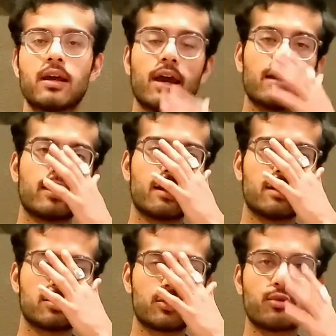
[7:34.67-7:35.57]
And then
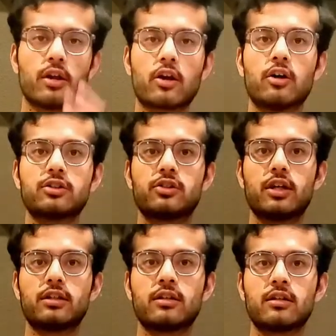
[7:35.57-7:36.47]
it's through that
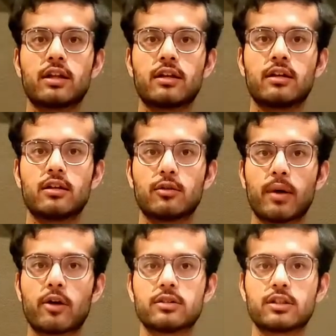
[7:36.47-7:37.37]
concentration, that the
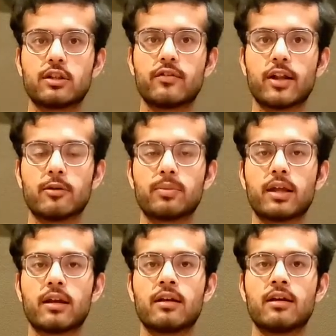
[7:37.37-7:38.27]
powers that you develop,
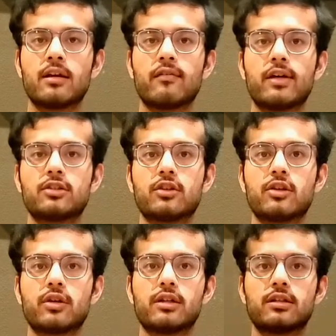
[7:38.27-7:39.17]
that eventually you
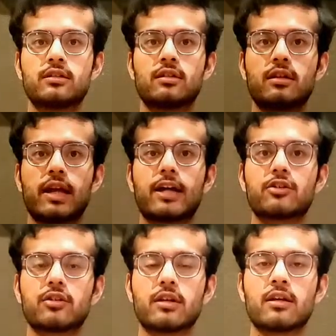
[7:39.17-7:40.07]
can just
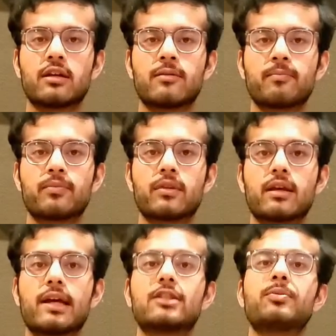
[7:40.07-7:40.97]
naturally
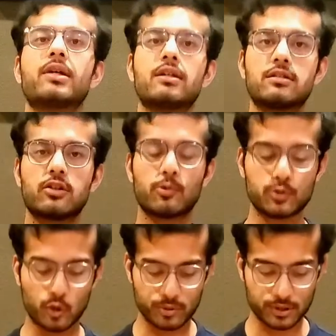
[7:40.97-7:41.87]
experience the
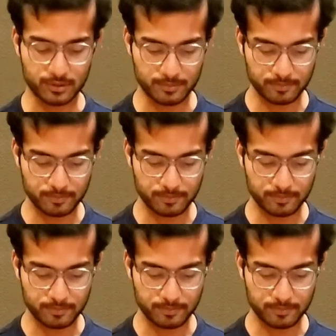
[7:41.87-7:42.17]
absorption.